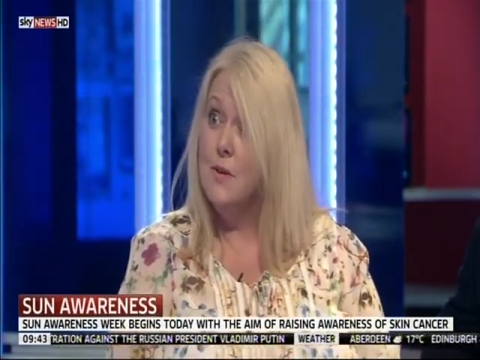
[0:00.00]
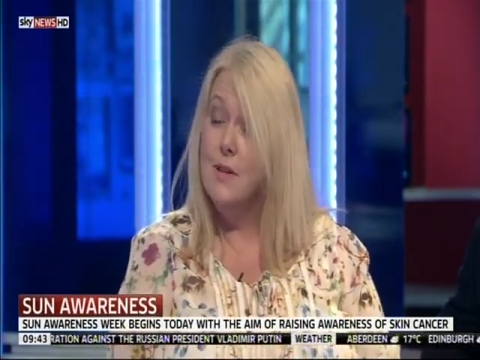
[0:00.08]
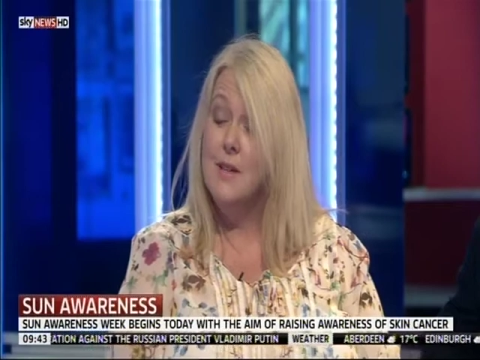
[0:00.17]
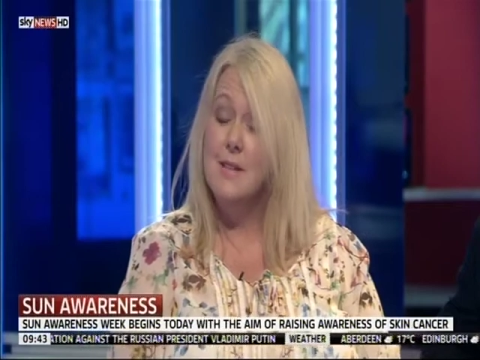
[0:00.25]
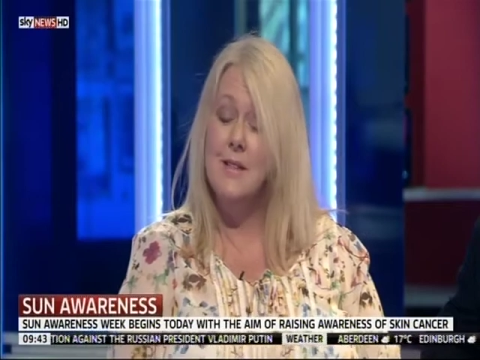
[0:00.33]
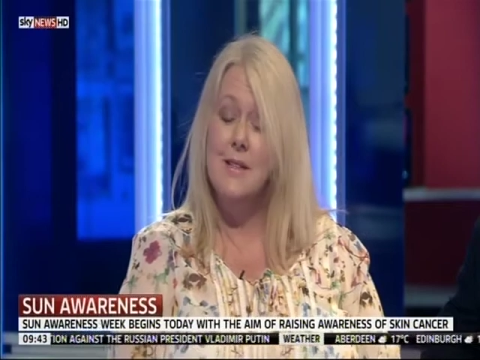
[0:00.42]

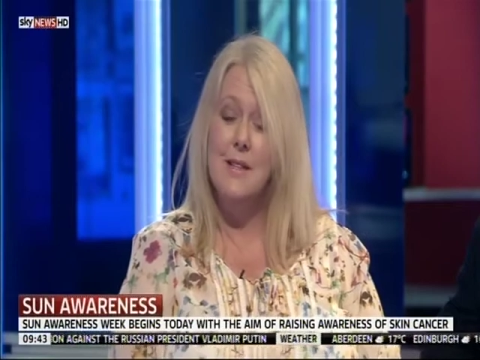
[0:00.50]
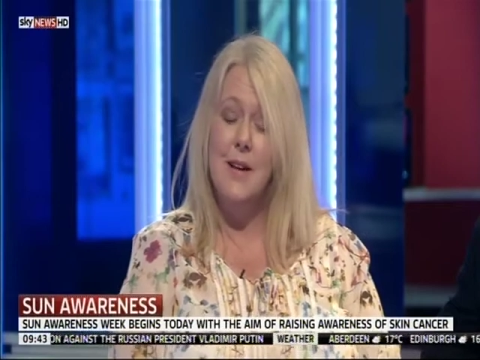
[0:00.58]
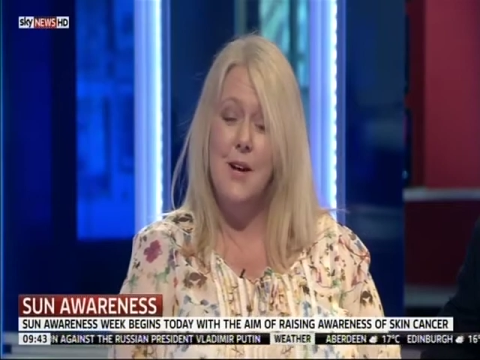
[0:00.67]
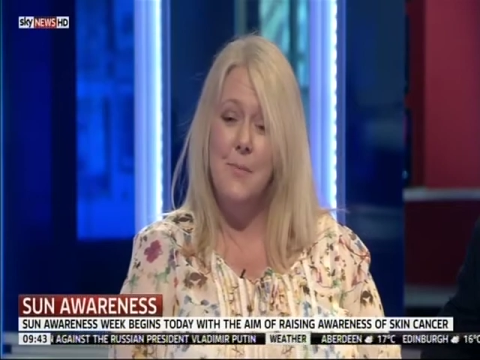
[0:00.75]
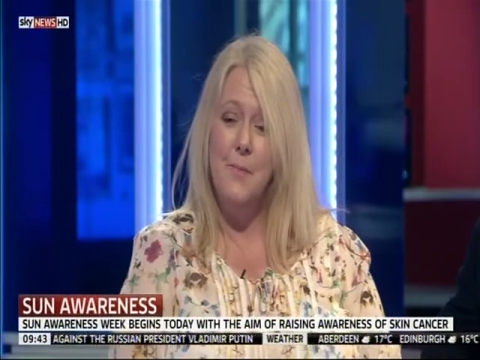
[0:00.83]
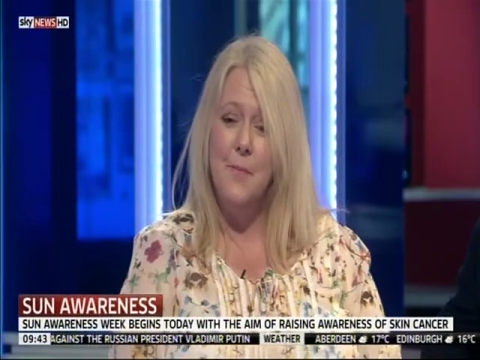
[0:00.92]
And
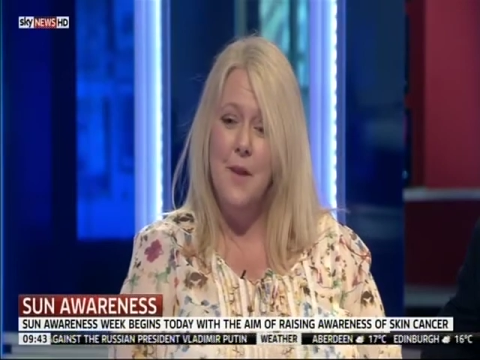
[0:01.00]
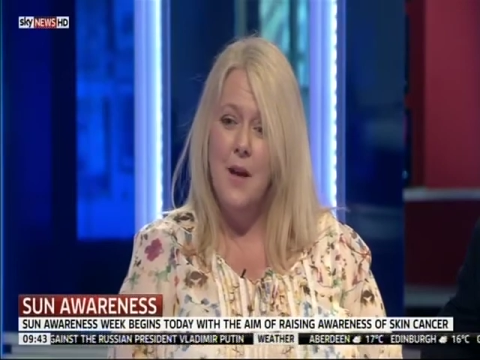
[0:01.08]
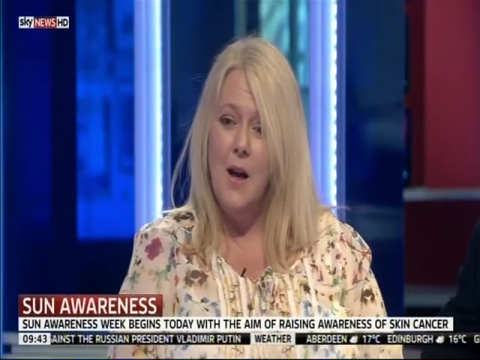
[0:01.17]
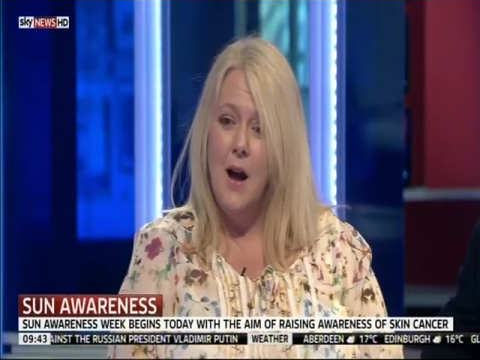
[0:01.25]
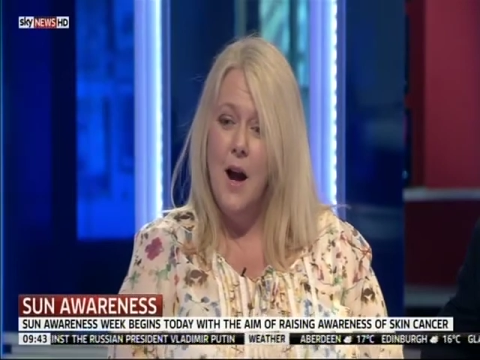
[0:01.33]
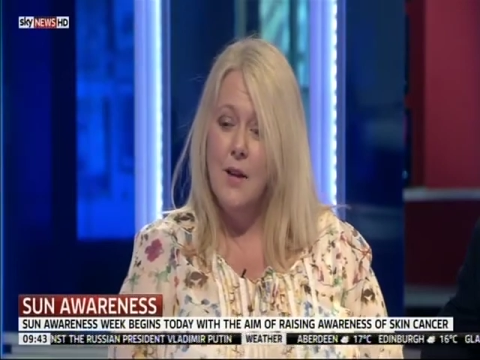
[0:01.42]

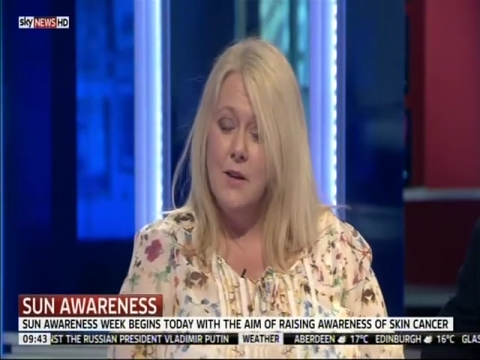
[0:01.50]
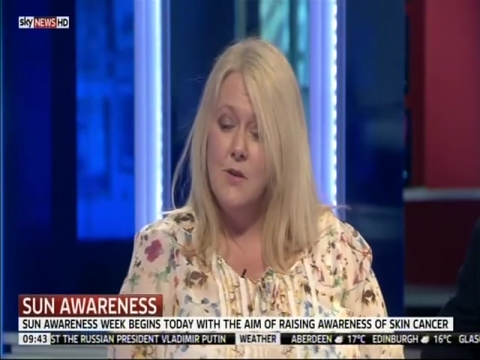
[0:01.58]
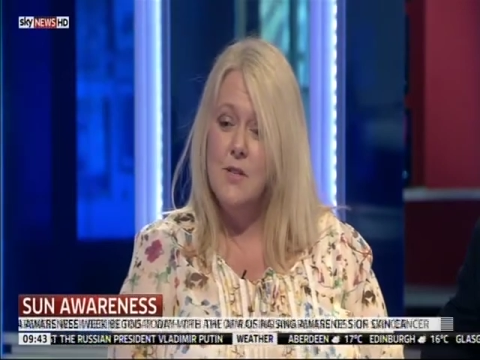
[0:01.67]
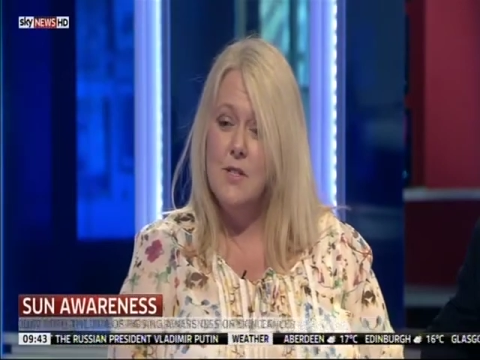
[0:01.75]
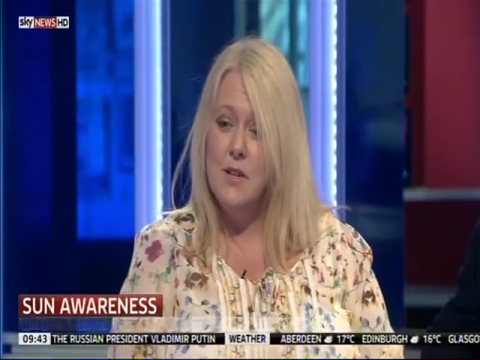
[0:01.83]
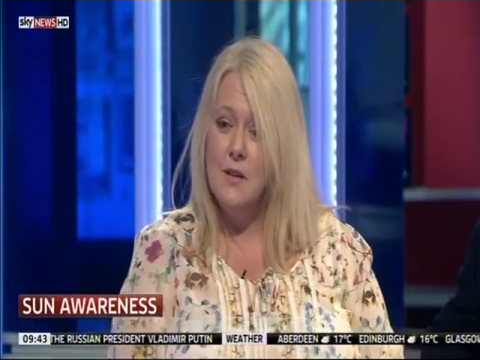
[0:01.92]
I'd
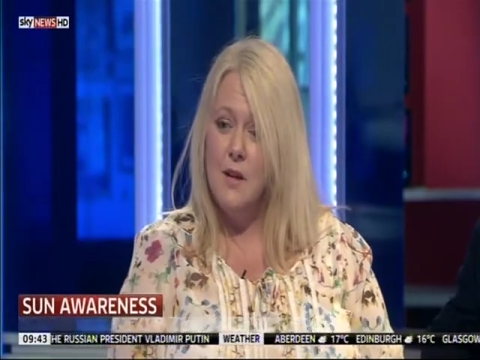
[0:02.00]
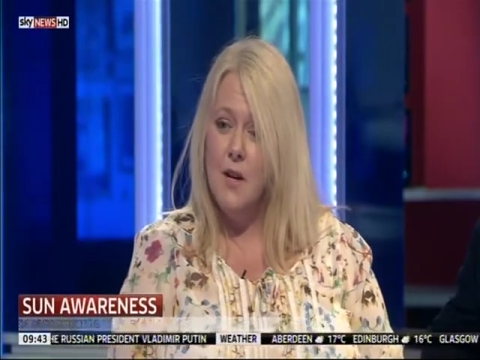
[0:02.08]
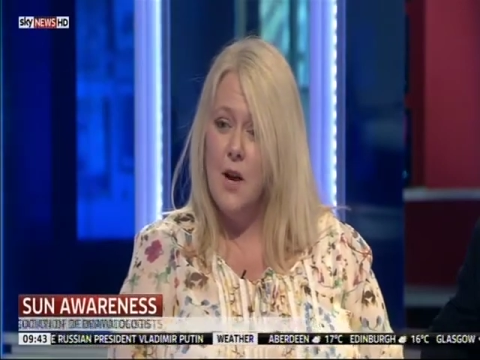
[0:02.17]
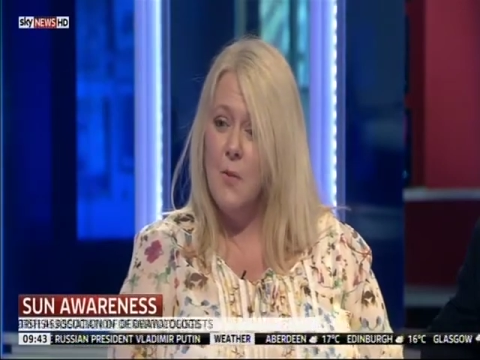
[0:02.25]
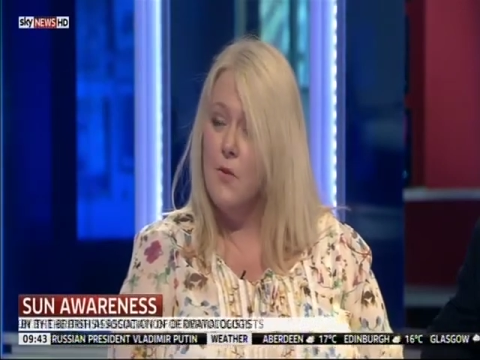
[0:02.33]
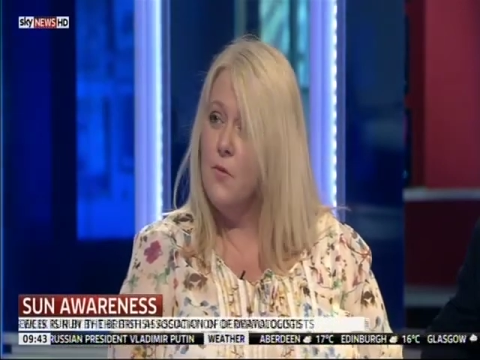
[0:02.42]
noticed it a
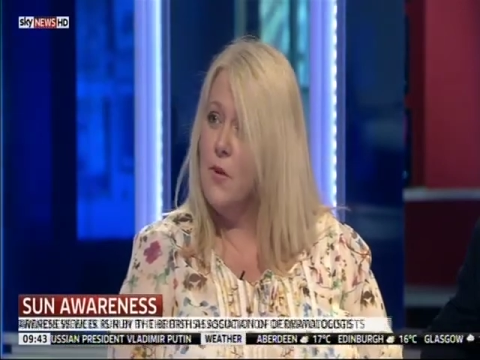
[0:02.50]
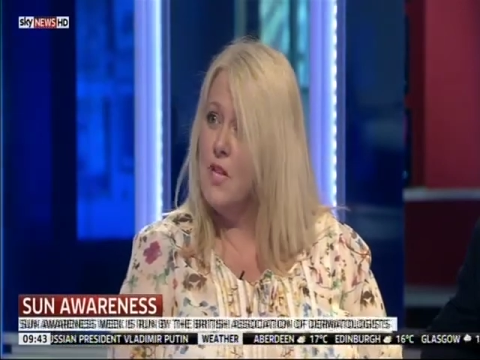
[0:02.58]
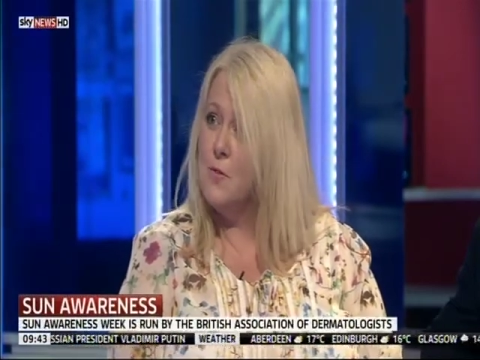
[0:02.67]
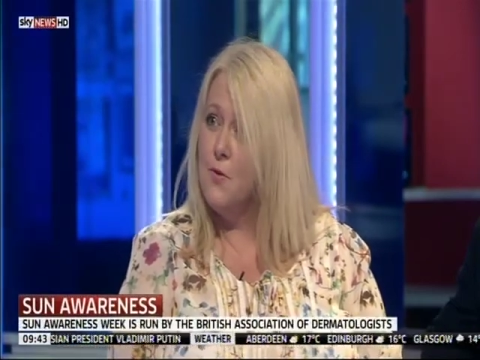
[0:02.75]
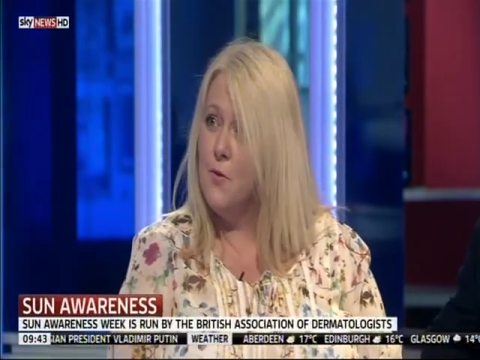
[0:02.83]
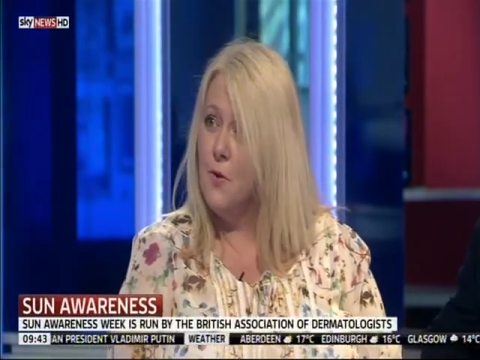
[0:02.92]
couple of
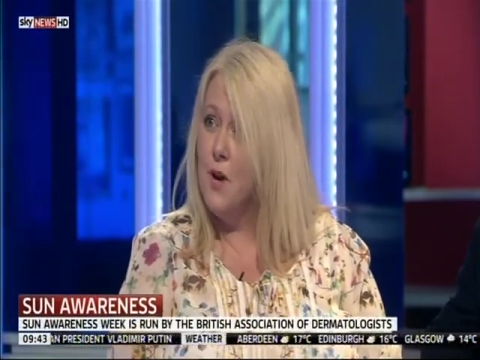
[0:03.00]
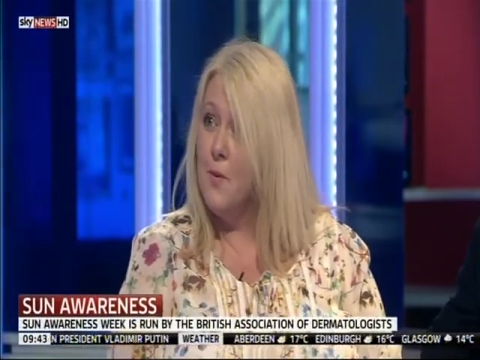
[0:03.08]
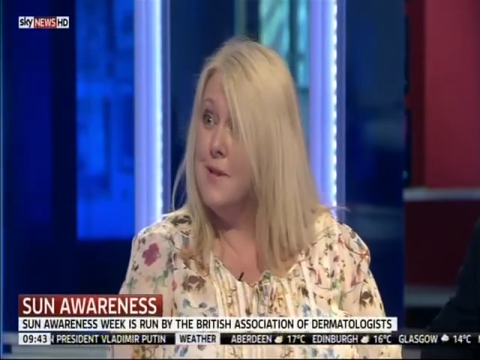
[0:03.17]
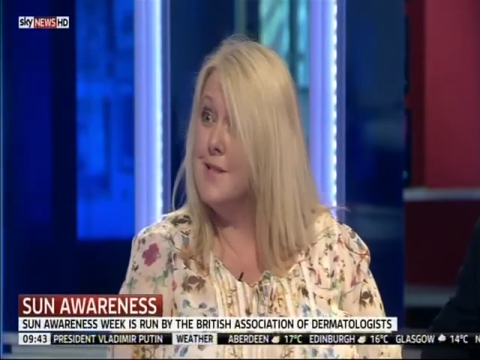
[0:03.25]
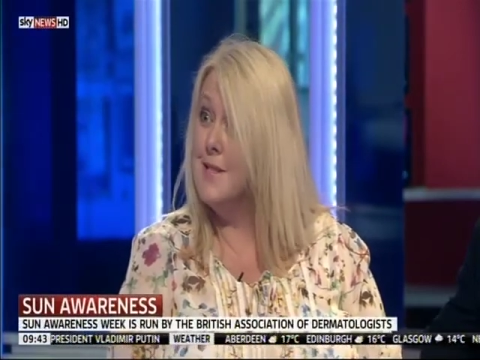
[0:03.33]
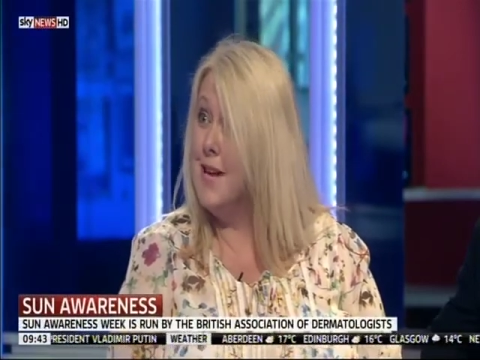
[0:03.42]
weeks before I
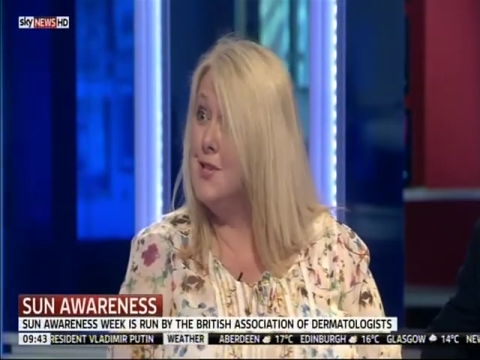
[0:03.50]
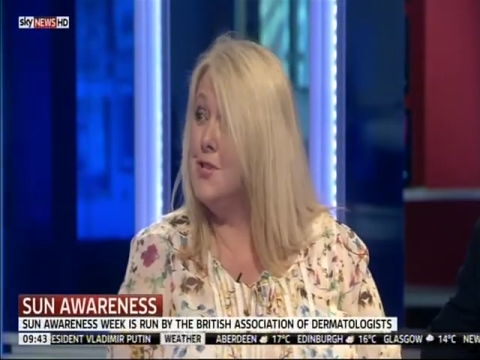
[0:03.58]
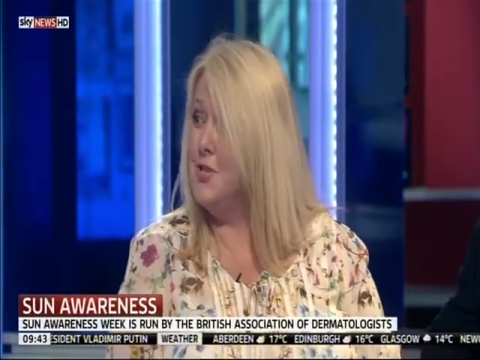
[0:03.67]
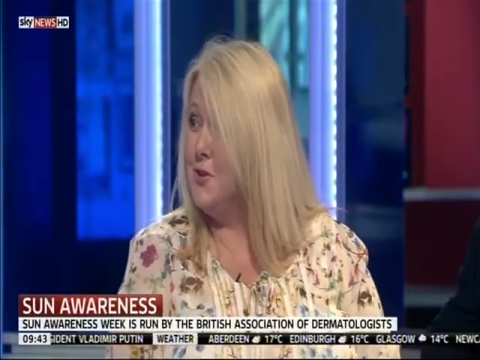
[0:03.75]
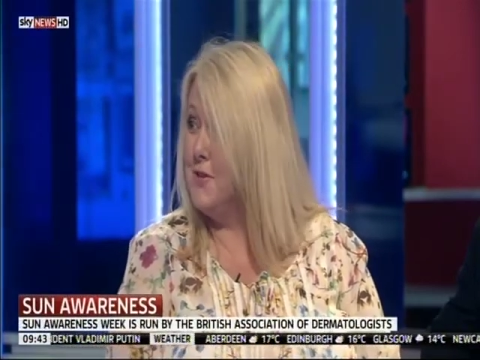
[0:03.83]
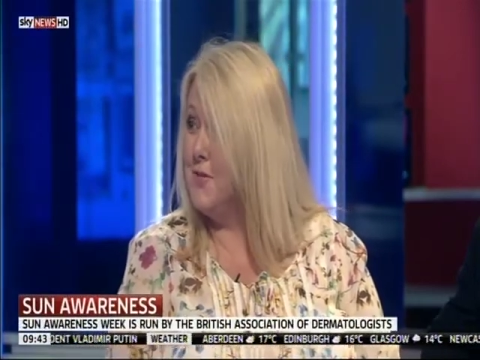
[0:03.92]
went to Latitude,